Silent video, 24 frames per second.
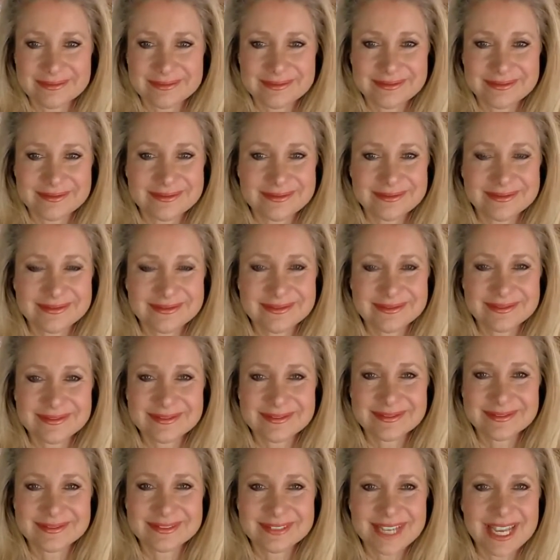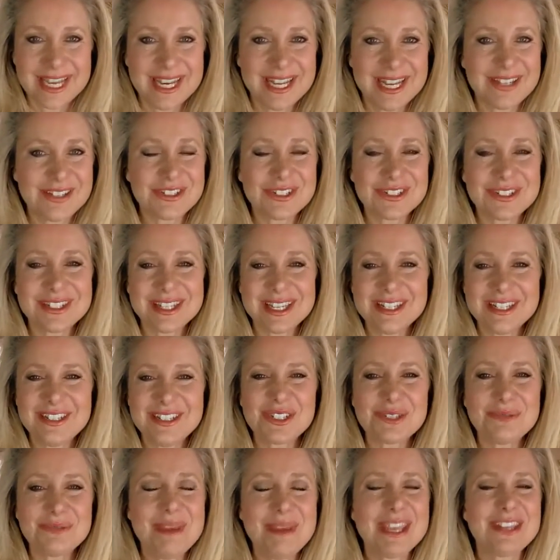it, just, it
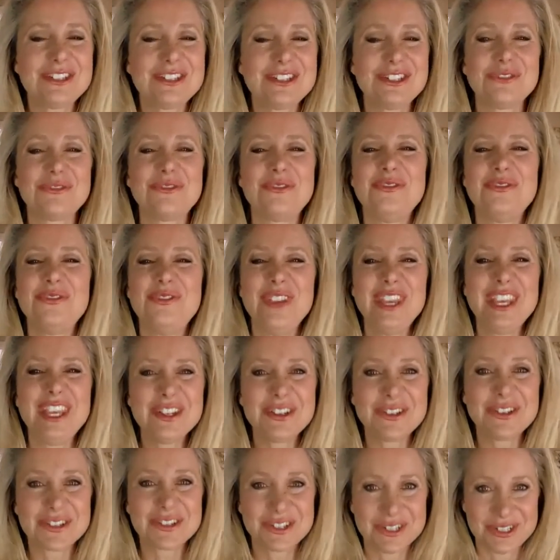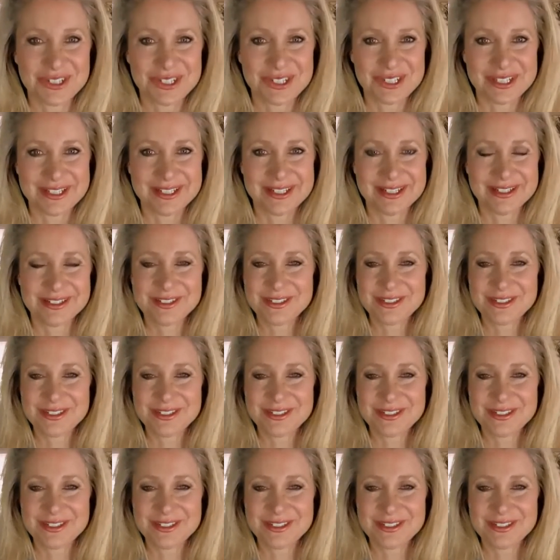just makes you feel good.